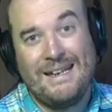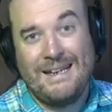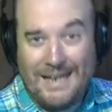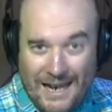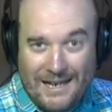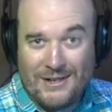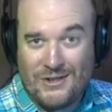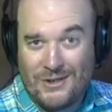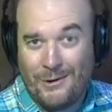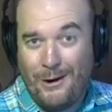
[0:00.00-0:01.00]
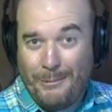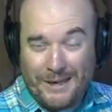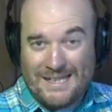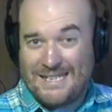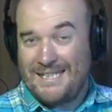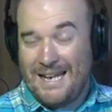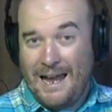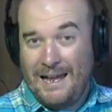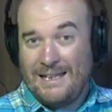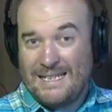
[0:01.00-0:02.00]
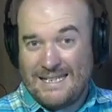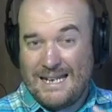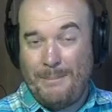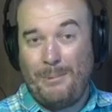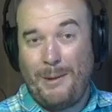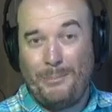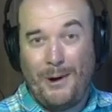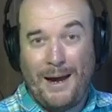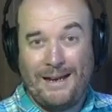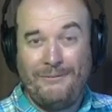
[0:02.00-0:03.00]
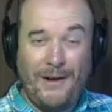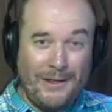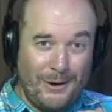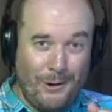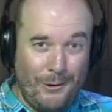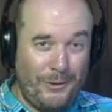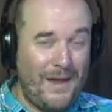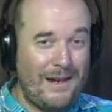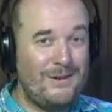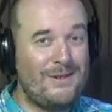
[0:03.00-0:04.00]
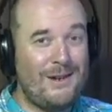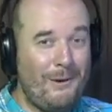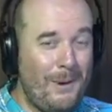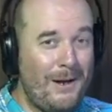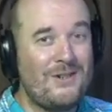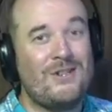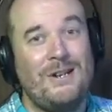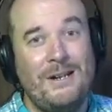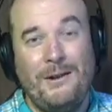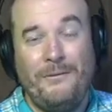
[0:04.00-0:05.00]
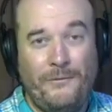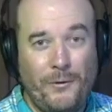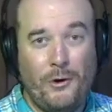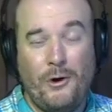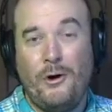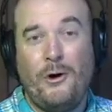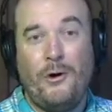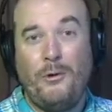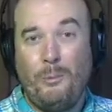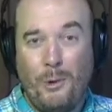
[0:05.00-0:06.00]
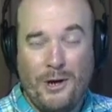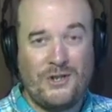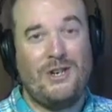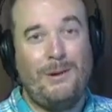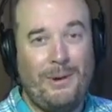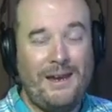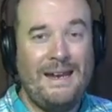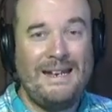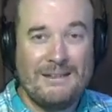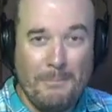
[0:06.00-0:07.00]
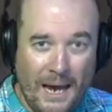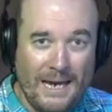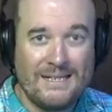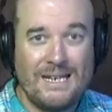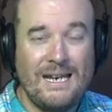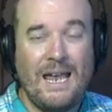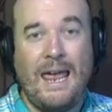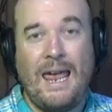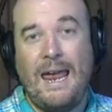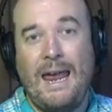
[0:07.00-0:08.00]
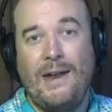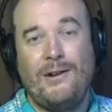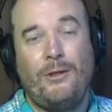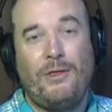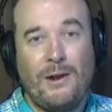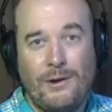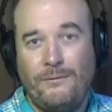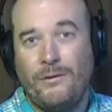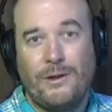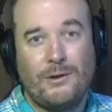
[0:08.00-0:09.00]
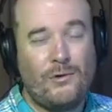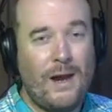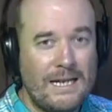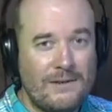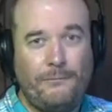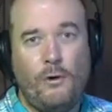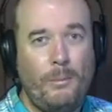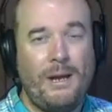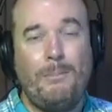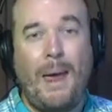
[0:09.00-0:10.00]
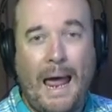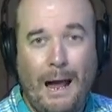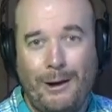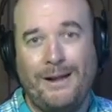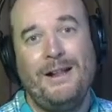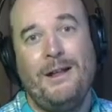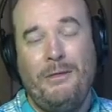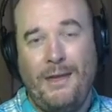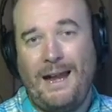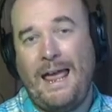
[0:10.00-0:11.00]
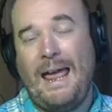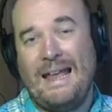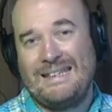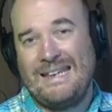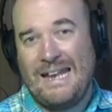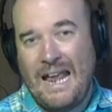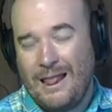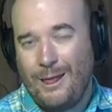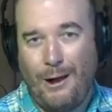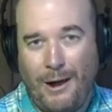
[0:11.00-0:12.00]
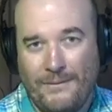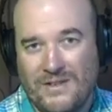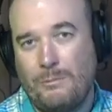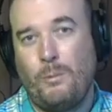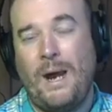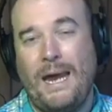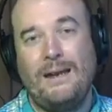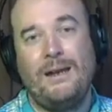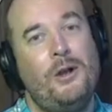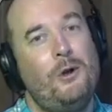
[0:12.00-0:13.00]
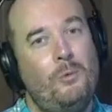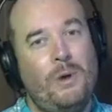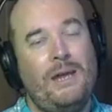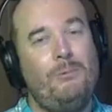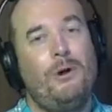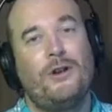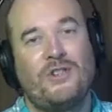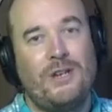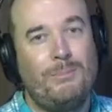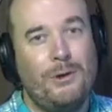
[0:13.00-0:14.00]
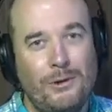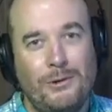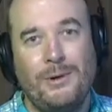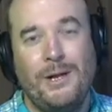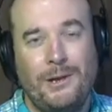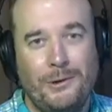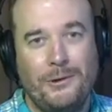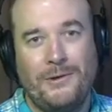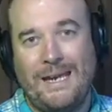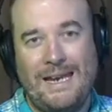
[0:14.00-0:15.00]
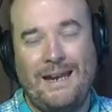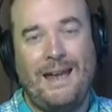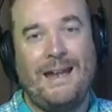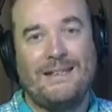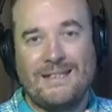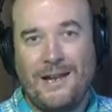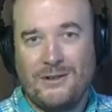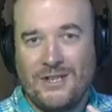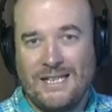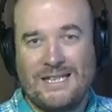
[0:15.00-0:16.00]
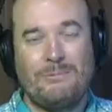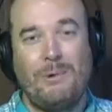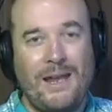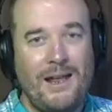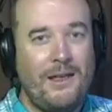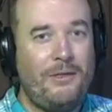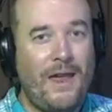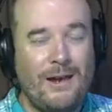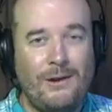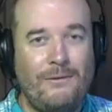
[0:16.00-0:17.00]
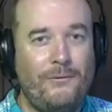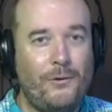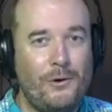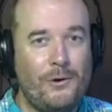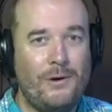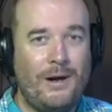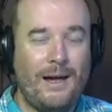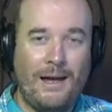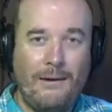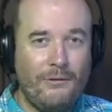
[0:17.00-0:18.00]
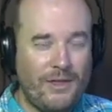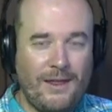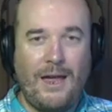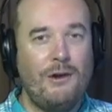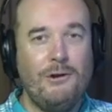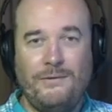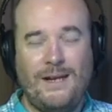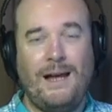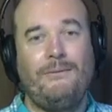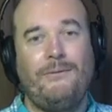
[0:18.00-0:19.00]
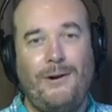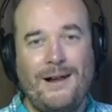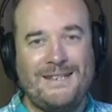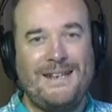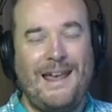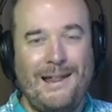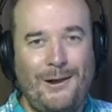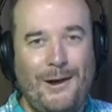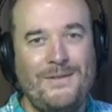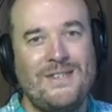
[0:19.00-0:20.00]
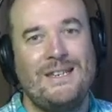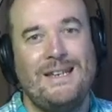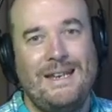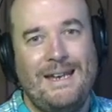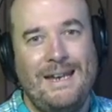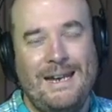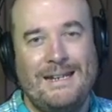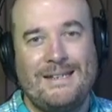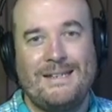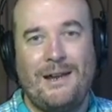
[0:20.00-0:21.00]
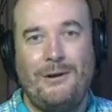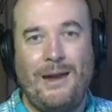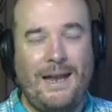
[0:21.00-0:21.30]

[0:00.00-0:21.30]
get into. All right, we're going to start. Let's start by praying. Father God, thank you so much for worship. It is amazing, and thank you for the transformative power that it has in our lives when we worship you, Lord the King. And so, Jesus, we thank you for everything that you've done for us in our lives, and so